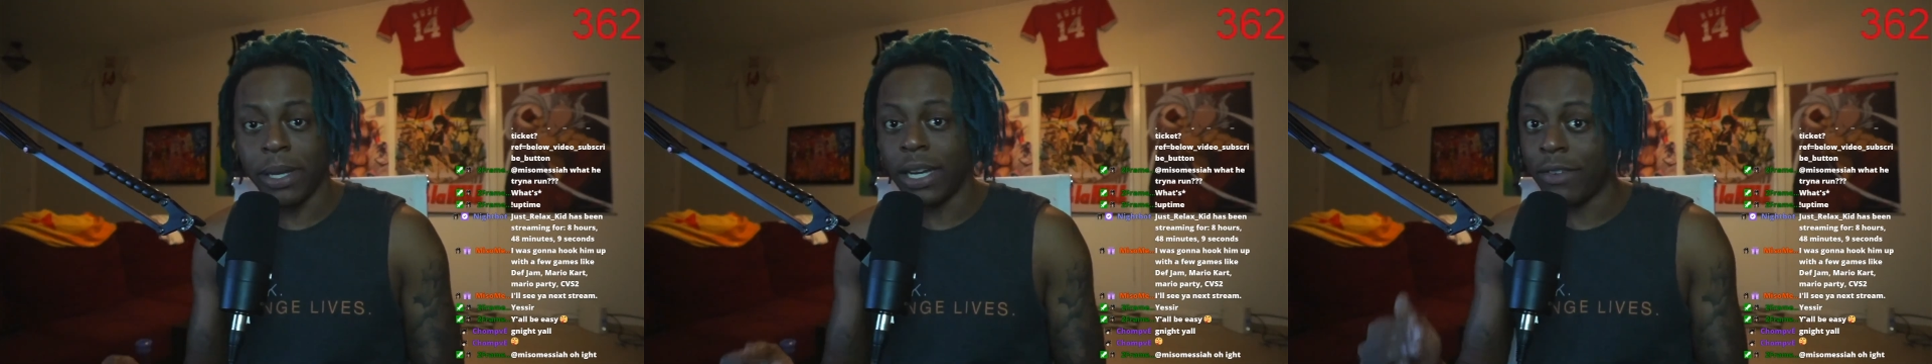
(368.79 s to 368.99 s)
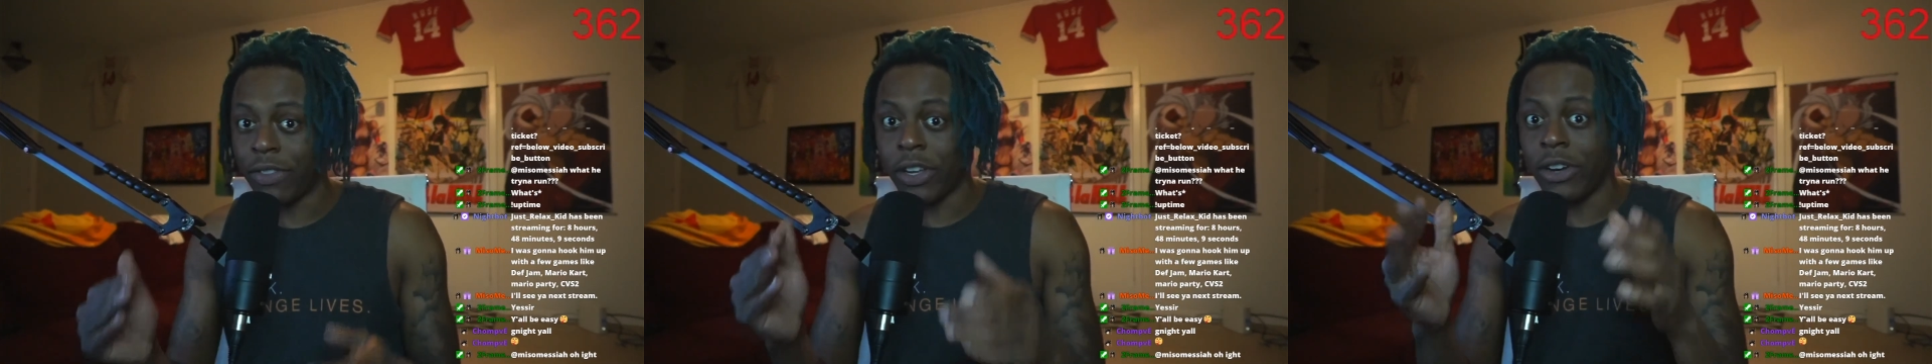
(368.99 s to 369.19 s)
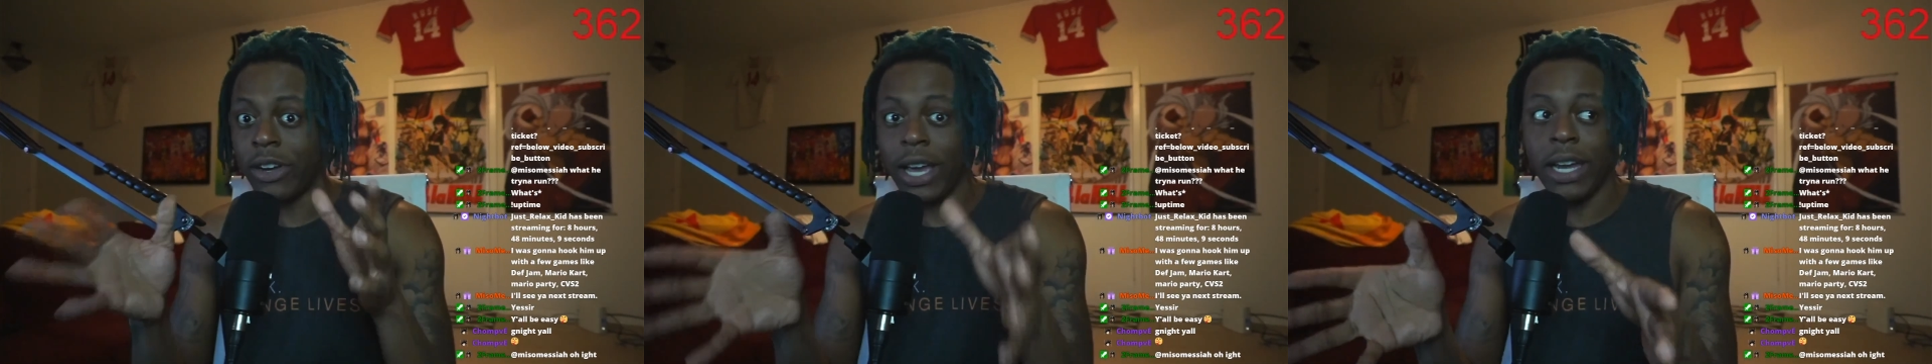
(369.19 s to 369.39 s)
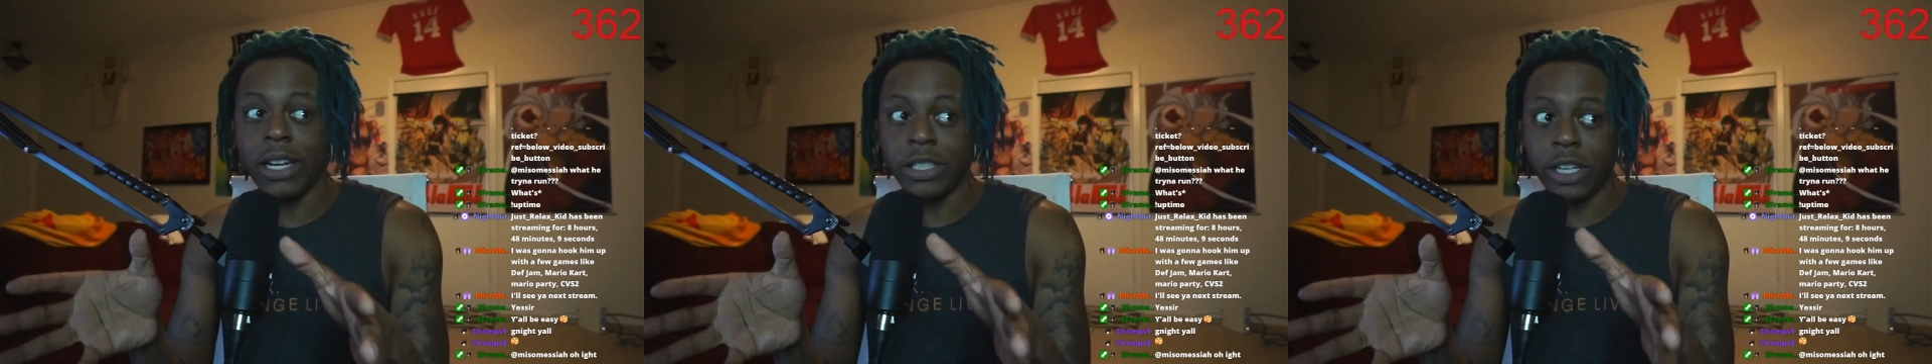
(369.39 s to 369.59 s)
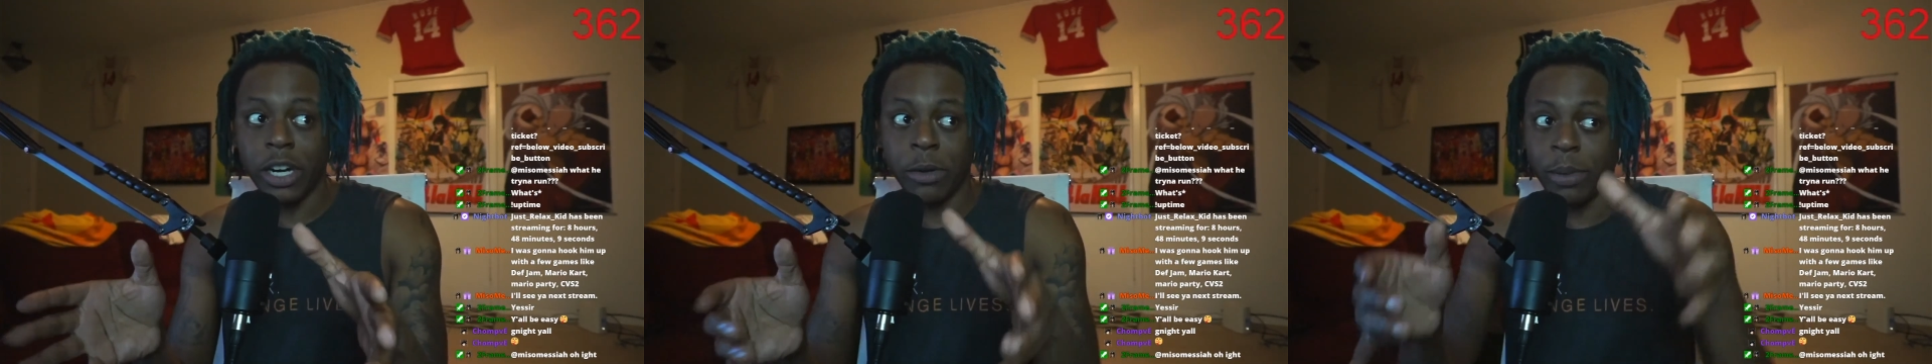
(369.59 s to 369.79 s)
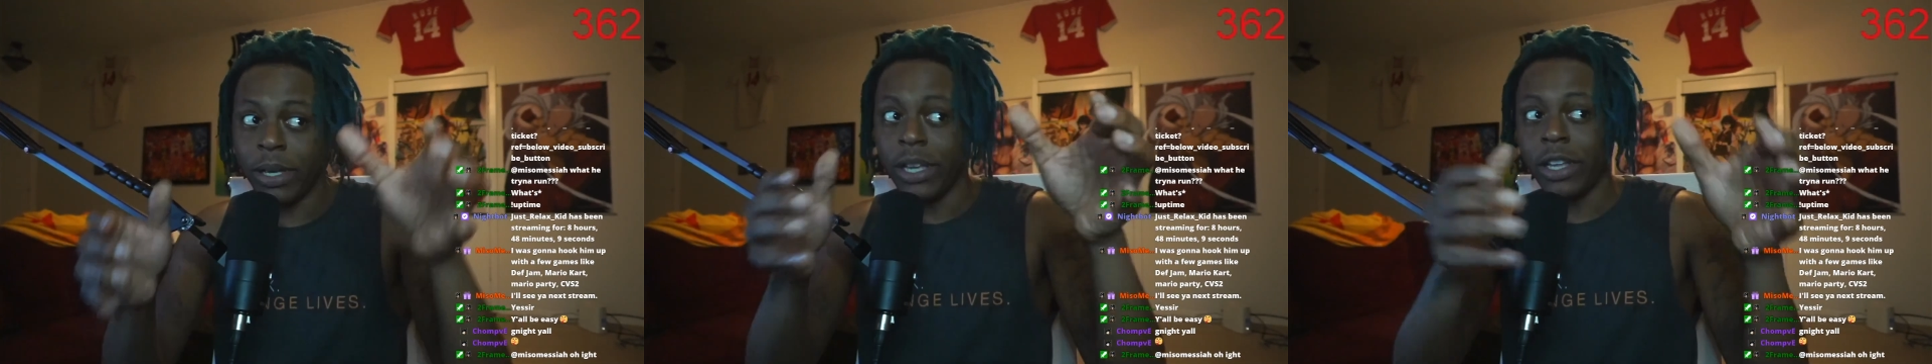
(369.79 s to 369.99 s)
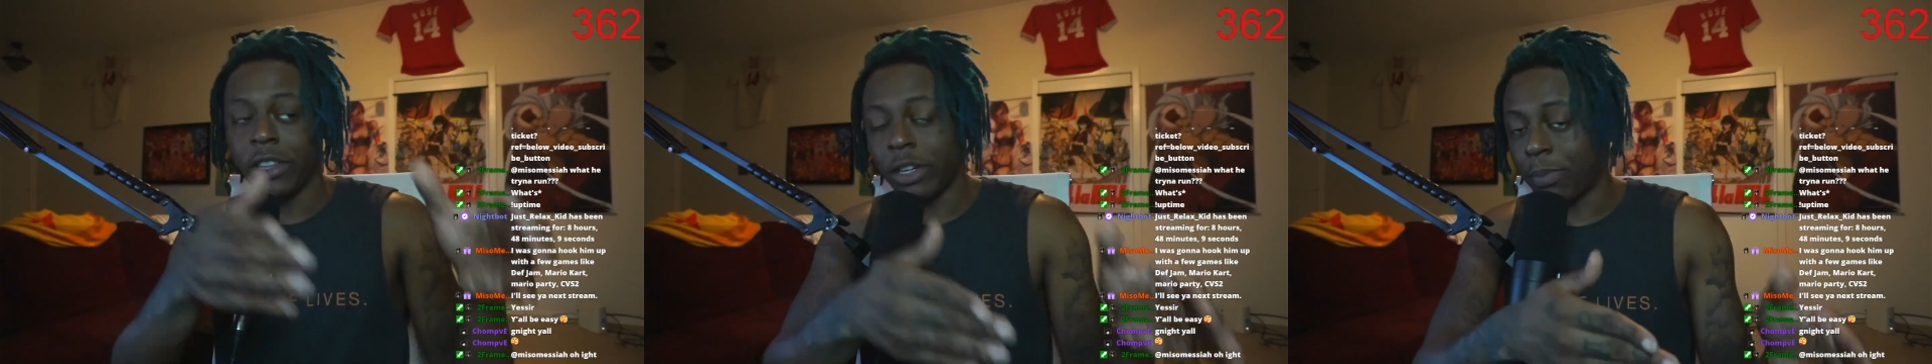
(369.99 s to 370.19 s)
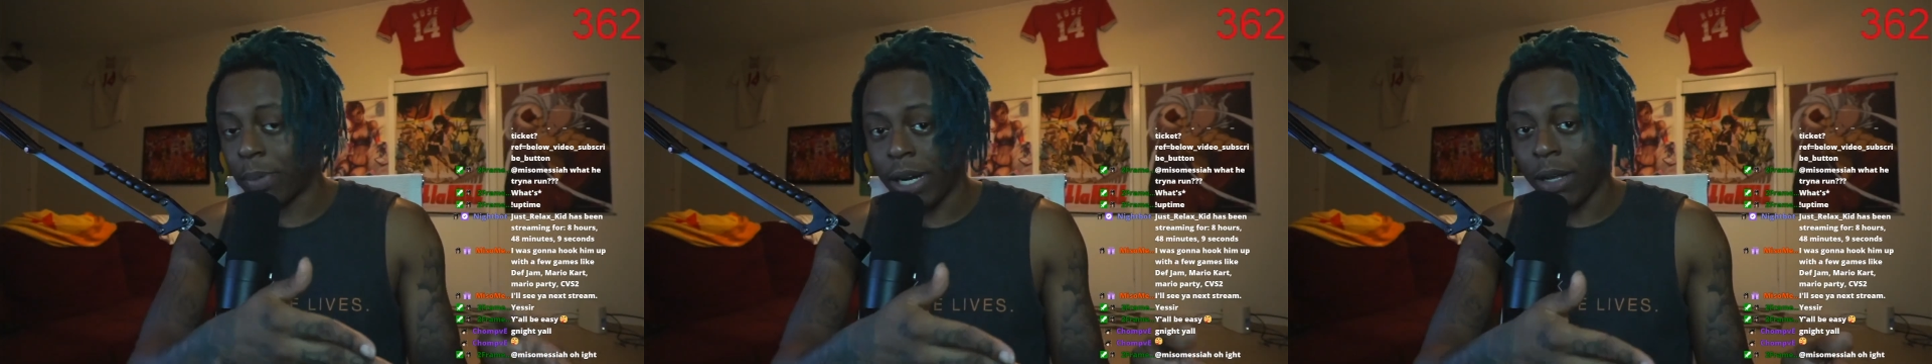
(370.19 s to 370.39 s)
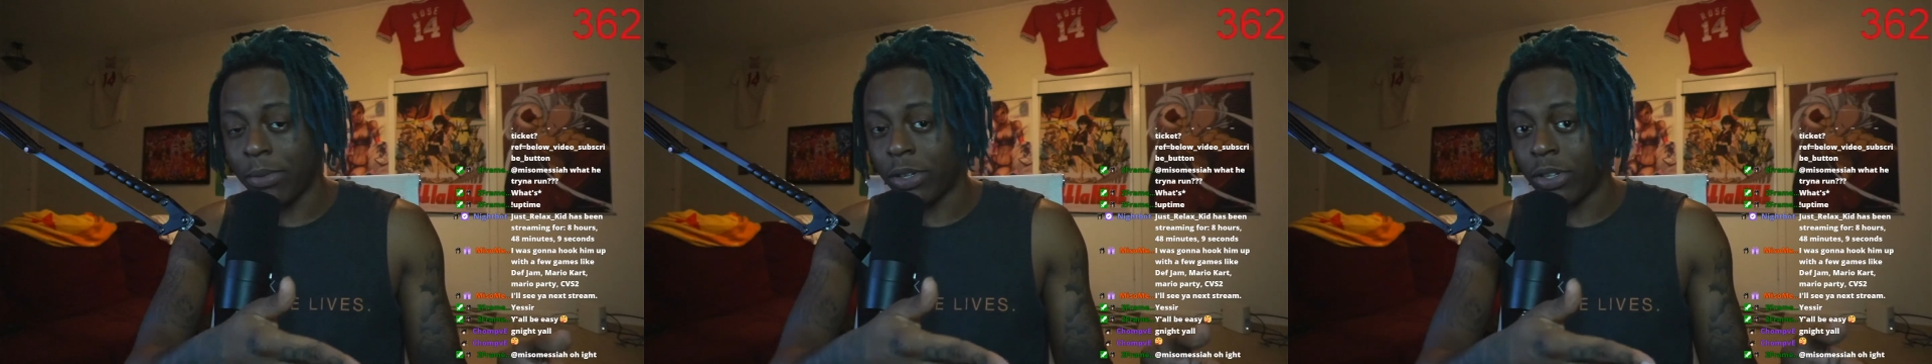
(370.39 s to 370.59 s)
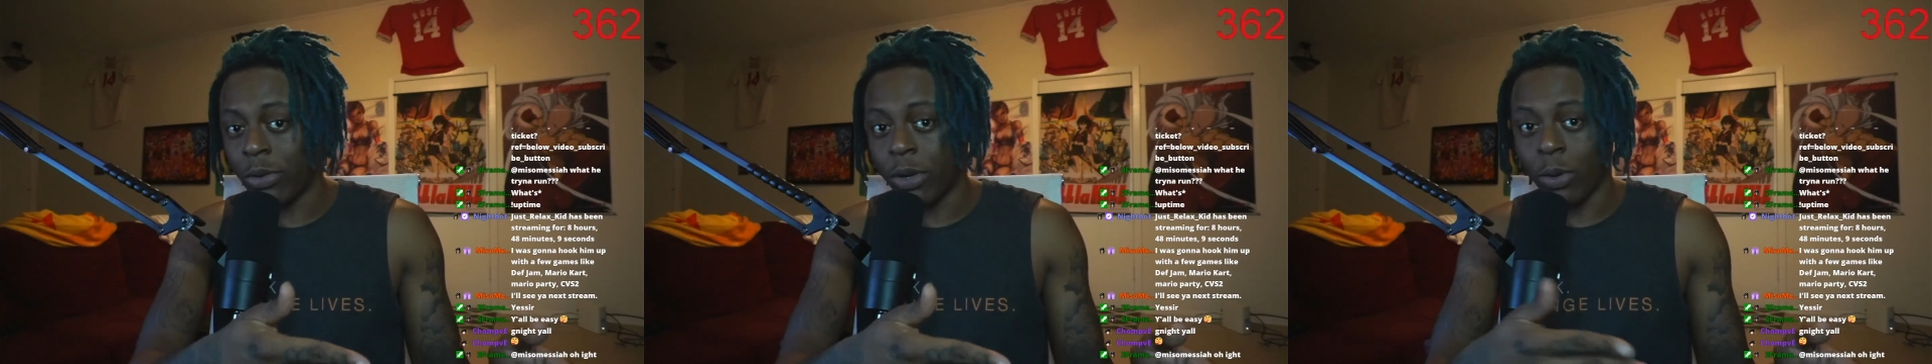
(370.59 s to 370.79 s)
If they're not in the tournament, they're probably
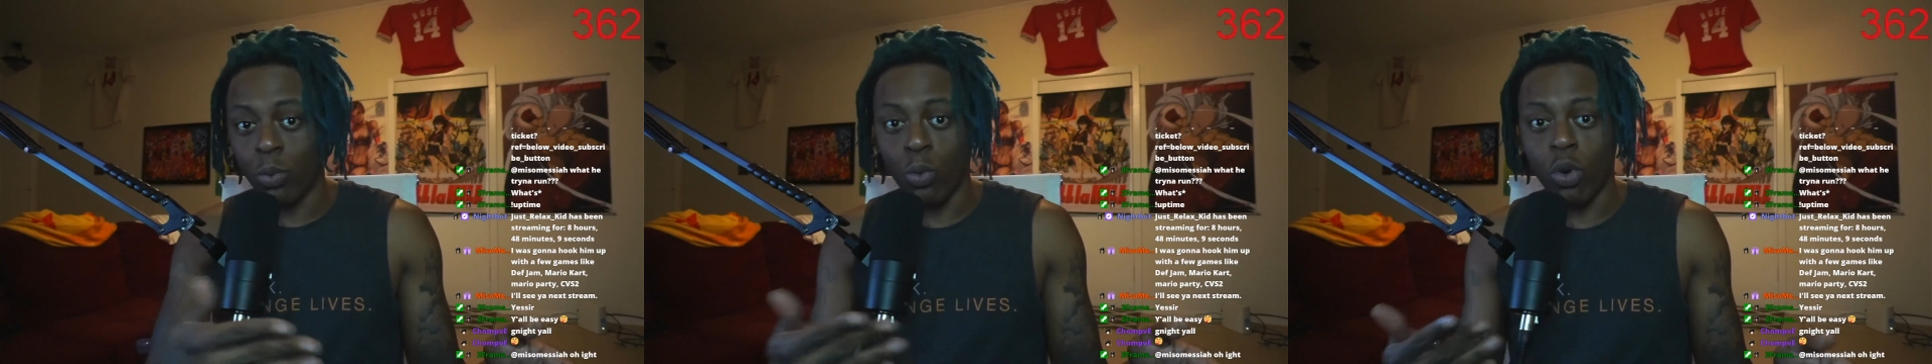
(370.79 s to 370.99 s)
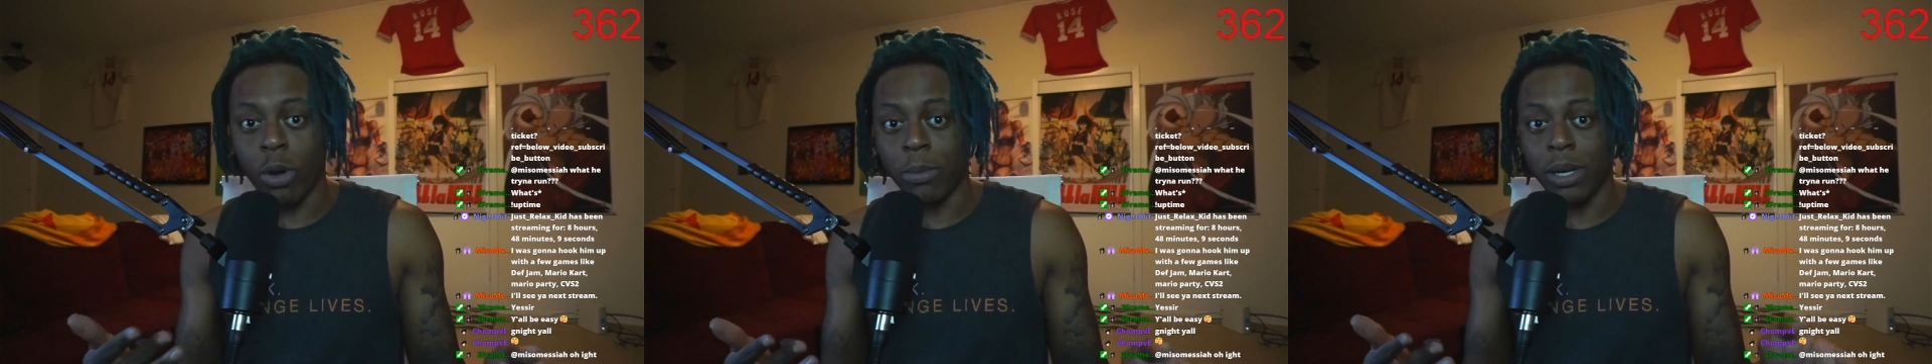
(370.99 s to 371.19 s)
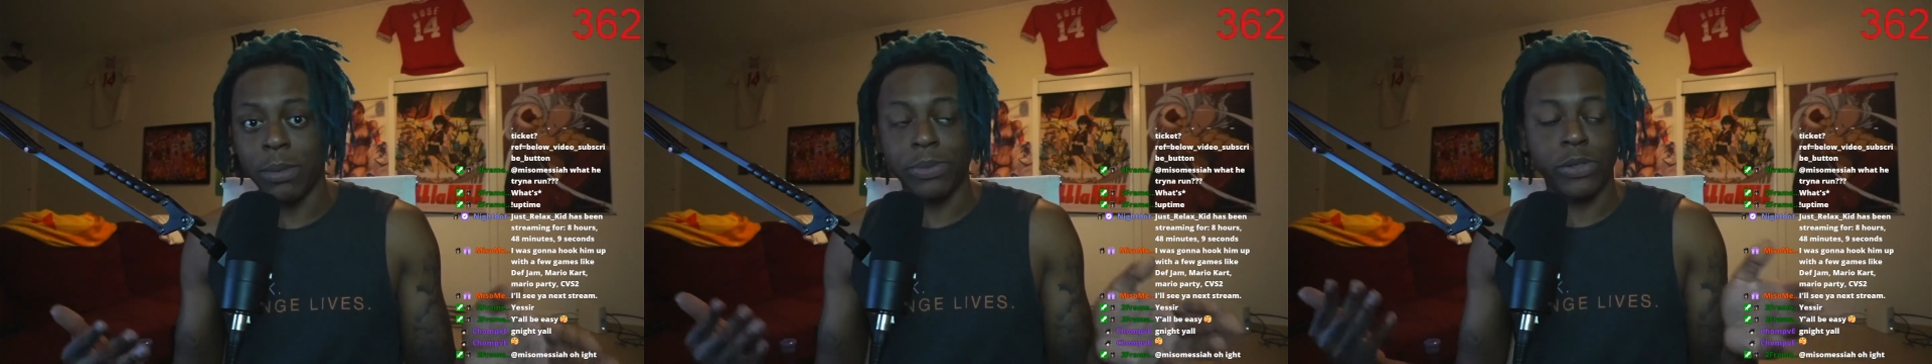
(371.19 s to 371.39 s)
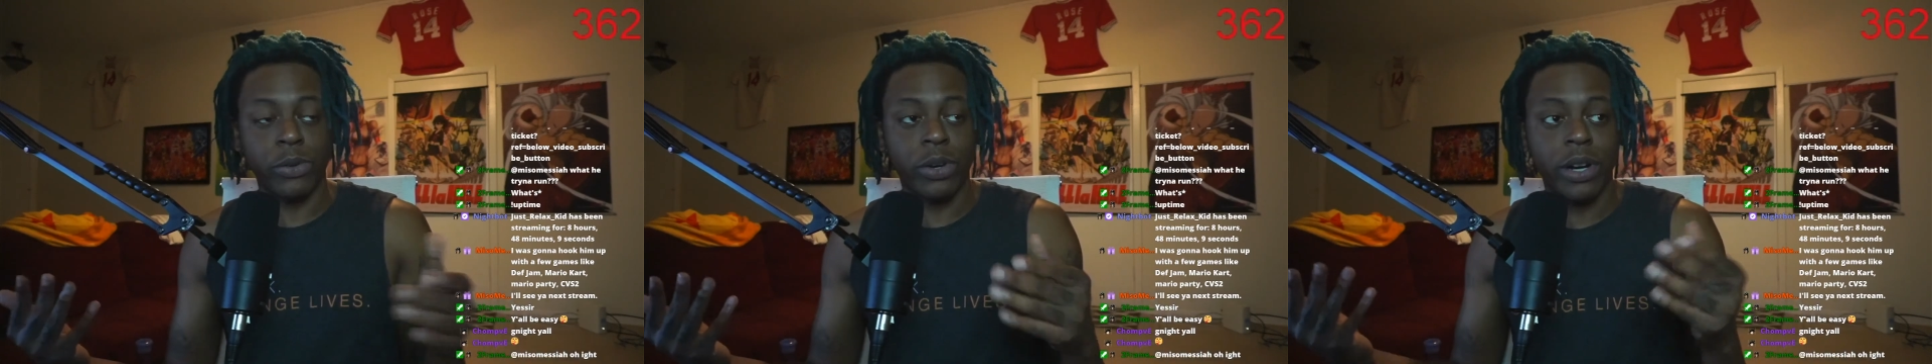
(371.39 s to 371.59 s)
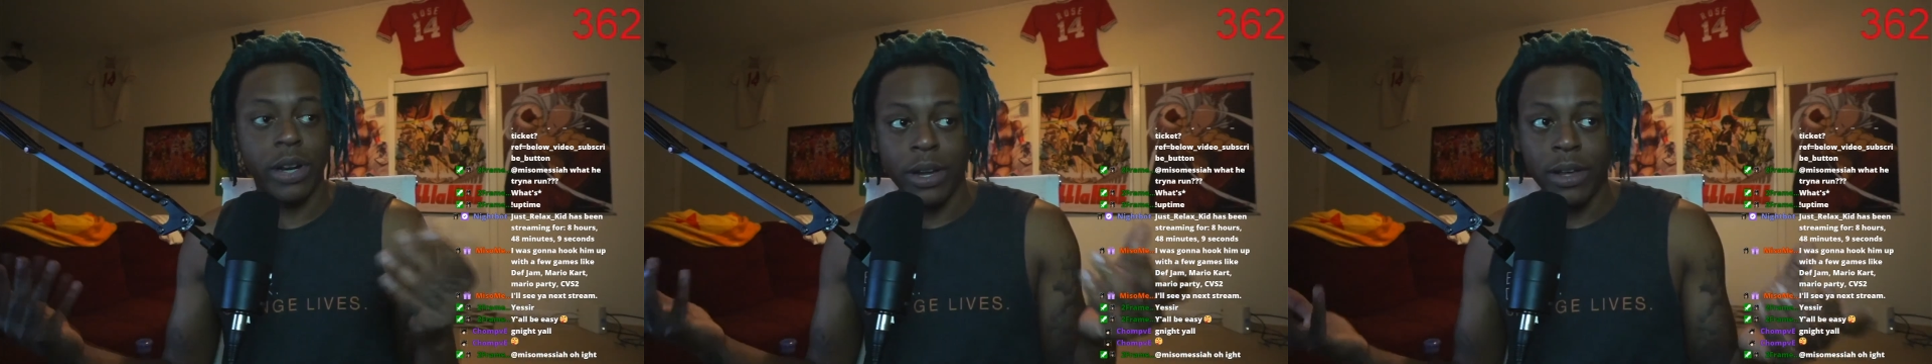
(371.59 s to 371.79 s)
doing warm-ups or